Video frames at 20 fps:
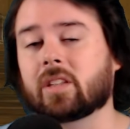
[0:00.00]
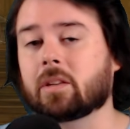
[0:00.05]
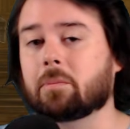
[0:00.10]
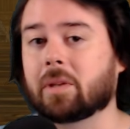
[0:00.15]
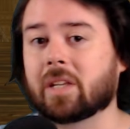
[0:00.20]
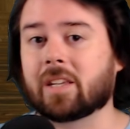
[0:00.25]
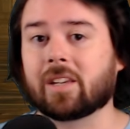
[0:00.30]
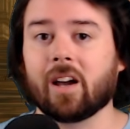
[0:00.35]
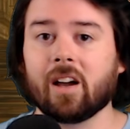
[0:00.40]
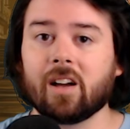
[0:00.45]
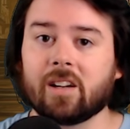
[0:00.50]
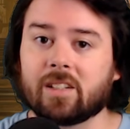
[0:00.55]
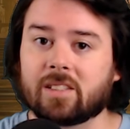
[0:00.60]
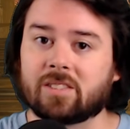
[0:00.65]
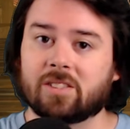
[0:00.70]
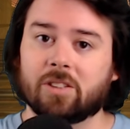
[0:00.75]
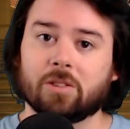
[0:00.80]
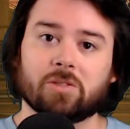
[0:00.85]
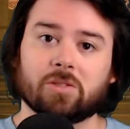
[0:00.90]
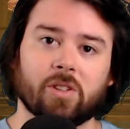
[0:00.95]
because
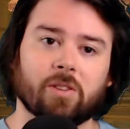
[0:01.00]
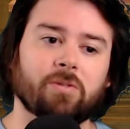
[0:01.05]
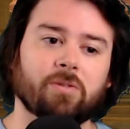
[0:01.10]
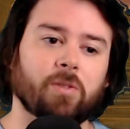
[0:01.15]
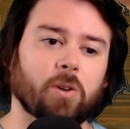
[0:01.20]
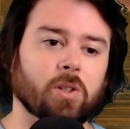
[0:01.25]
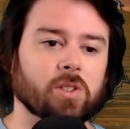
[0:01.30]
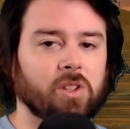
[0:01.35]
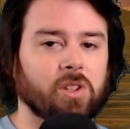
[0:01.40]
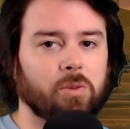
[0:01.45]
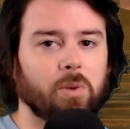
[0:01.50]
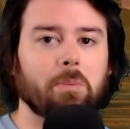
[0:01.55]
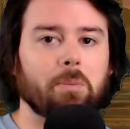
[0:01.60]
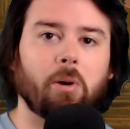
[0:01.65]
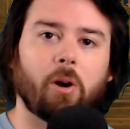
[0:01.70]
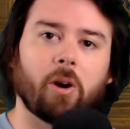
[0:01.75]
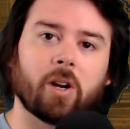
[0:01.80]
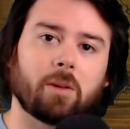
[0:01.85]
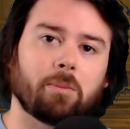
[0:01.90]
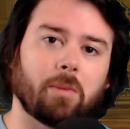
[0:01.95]
those are the first 3
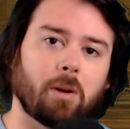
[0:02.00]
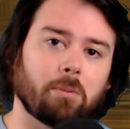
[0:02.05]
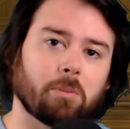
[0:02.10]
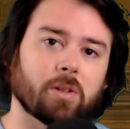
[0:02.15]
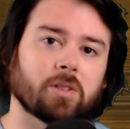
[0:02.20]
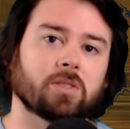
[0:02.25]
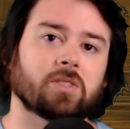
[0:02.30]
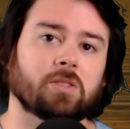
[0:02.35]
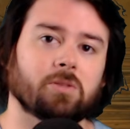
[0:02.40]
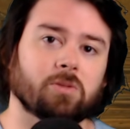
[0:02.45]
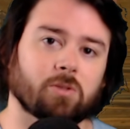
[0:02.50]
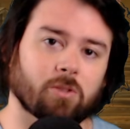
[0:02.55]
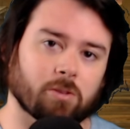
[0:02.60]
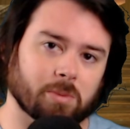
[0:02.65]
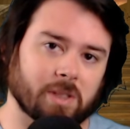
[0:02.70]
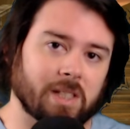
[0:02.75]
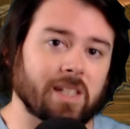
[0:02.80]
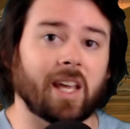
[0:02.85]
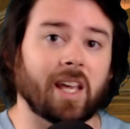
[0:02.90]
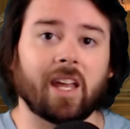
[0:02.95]
party members you
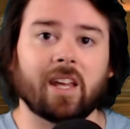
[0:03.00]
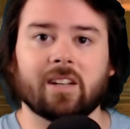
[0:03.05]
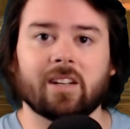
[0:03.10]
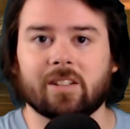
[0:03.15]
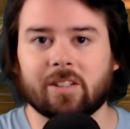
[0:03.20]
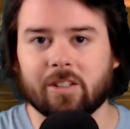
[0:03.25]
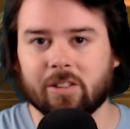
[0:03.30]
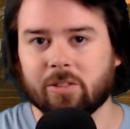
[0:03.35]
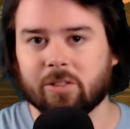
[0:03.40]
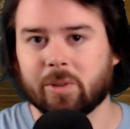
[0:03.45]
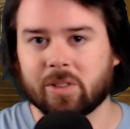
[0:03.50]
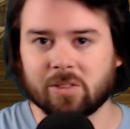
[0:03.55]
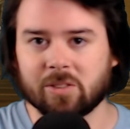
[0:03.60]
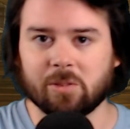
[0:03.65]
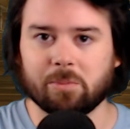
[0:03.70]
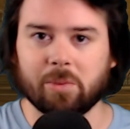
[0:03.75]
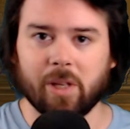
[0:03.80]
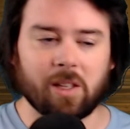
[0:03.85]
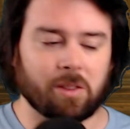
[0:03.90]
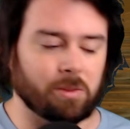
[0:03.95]
normally gain in your original
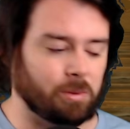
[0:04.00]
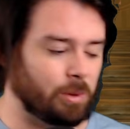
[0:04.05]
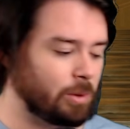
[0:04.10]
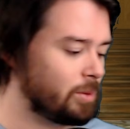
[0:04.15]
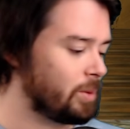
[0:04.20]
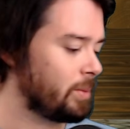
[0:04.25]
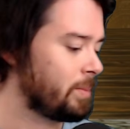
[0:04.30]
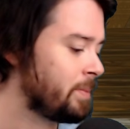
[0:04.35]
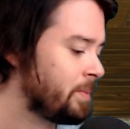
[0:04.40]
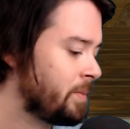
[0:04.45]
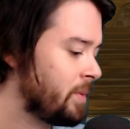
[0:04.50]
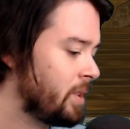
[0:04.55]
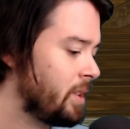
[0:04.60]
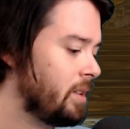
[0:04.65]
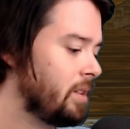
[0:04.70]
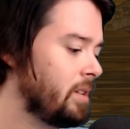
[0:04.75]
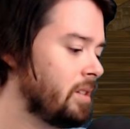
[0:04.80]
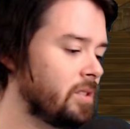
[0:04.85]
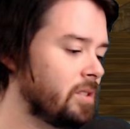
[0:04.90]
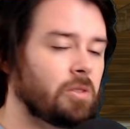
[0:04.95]
playthroughs.
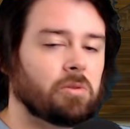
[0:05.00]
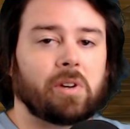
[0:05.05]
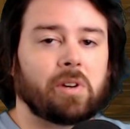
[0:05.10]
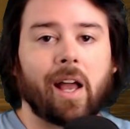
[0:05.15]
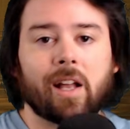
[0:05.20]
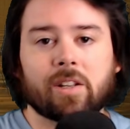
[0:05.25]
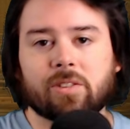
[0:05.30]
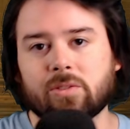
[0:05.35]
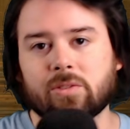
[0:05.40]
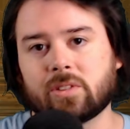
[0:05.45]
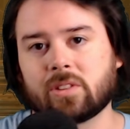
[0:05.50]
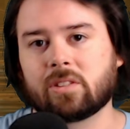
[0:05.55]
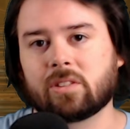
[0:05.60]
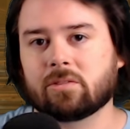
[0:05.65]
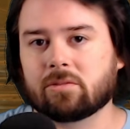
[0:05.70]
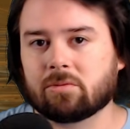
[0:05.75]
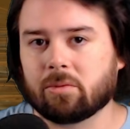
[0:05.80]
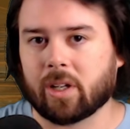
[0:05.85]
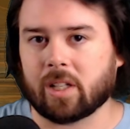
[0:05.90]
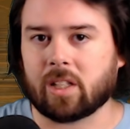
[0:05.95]
So naturally you
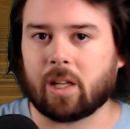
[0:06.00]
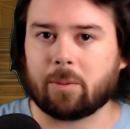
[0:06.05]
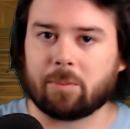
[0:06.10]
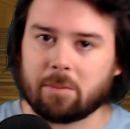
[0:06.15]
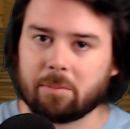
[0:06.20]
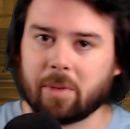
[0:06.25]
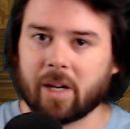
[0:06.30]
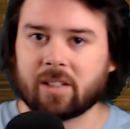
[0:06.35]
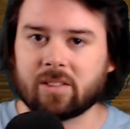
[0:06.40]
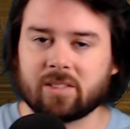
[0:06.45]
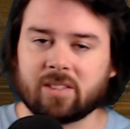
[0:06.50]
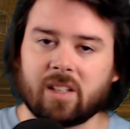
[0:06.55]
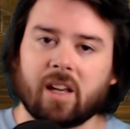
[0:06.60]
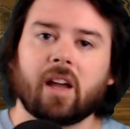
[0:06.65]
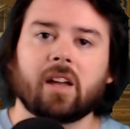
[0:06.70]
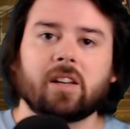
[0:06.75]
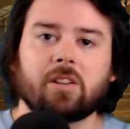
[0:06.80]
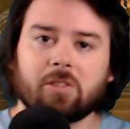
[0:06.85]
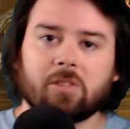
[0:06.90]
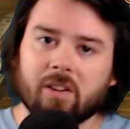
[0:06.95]
would want to keep them by your
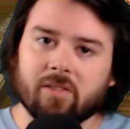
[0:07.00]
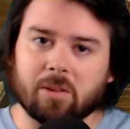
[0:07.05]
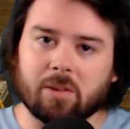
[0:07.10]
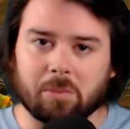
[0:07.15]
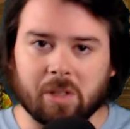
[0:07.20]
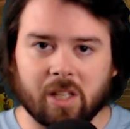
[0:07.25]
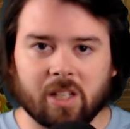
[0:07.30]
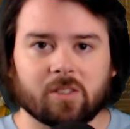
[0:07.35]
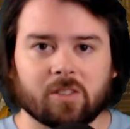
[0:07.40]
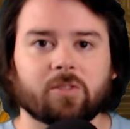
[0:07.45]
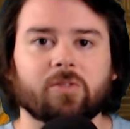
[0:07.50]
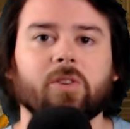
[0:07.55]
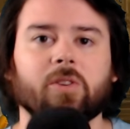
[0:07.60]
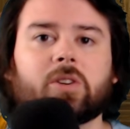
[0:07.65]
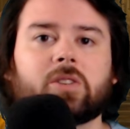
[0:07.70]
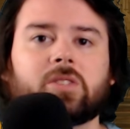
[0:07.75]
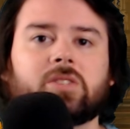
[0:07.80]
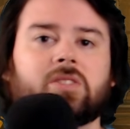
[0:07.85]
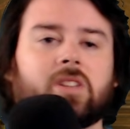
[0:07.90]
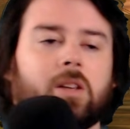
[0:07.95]
side, you give them gear
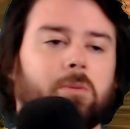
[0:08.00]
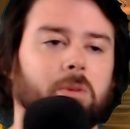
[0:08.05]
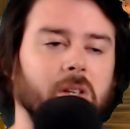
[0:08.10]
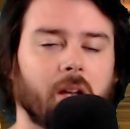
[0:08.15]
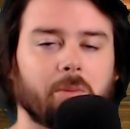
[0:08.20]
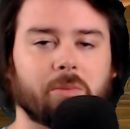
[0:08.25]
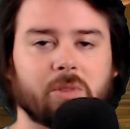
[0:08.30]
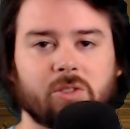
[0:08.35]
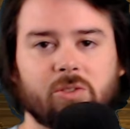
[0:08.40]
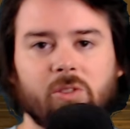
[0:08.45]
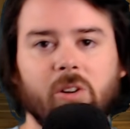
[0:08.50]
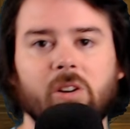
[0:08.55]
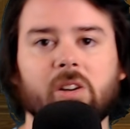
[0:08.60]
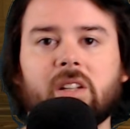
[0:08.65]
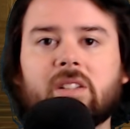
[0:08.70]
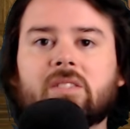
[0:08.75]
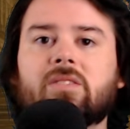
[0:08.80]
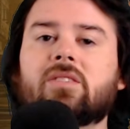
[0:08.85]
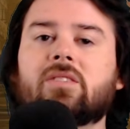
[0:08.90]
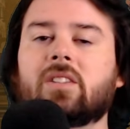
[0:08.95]
first, they become the
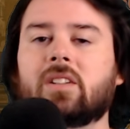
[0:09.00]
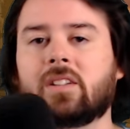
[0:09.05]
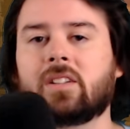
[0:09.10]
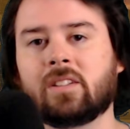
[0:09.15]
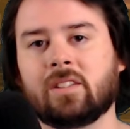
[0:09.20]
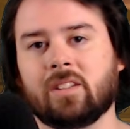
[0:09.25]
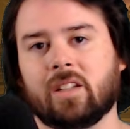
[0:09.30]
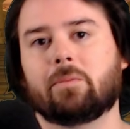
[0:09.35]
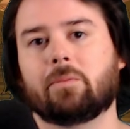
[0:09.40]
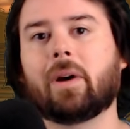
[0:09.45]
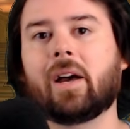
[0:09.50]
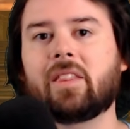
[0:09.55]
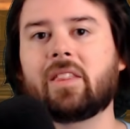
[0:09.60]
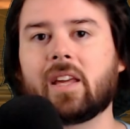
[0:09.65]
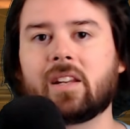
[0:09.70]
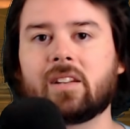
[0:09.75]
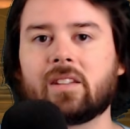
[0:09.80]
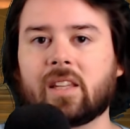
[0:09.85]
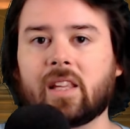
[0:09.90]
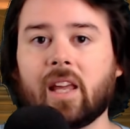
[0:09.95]
strongest, and by the
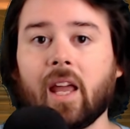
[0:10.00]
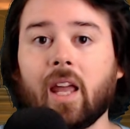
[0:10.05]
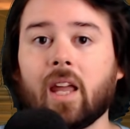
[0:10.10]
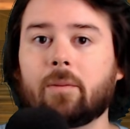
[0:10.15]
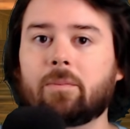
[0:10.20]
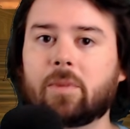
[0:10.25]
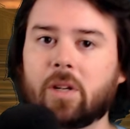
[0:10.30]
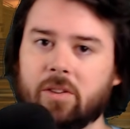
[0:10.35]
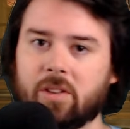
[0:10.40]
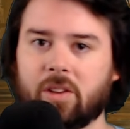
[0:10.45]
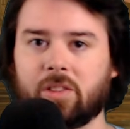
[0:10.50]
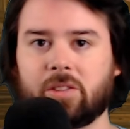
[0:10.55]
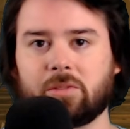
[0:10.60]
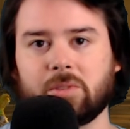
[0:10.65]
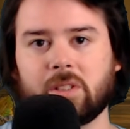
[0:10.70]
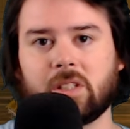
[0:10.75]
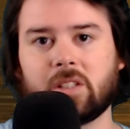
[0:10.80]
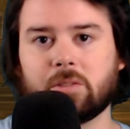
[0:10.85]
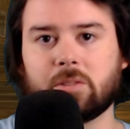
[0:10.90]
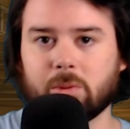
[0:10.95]
end of the game they're the
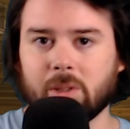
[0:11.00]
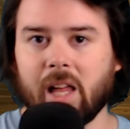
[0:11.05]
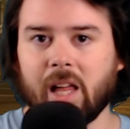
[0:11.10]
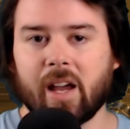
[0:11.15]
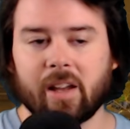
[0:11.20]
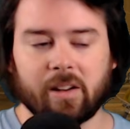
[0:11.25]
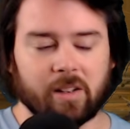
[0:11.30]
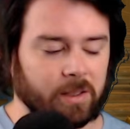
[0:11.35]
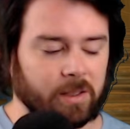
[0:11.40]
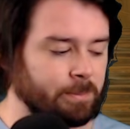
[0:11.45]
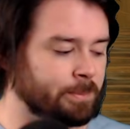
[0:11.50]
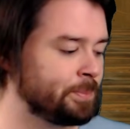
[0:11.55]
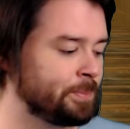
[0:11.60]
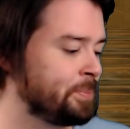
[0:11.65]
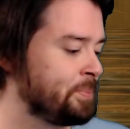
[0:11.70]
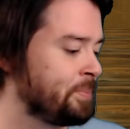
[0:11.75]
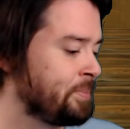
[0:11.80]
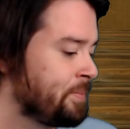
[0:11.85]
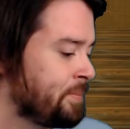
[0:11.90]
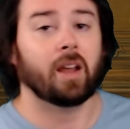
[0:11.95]
3 you rely on.
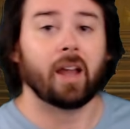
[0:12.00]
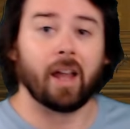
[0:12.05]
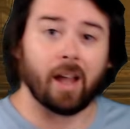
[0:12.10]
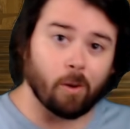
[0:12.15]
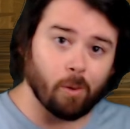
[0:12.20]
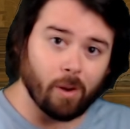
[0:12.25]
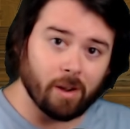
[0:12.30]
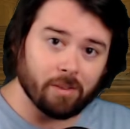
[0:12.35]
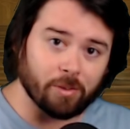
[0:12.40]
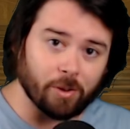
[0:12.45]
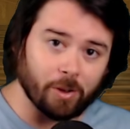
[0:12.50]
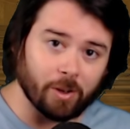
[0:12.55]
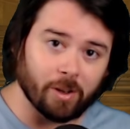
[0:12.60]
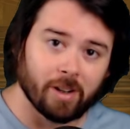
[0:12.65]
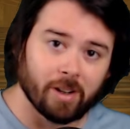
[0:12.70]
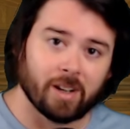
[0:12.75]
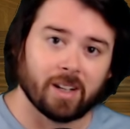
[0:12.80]
However,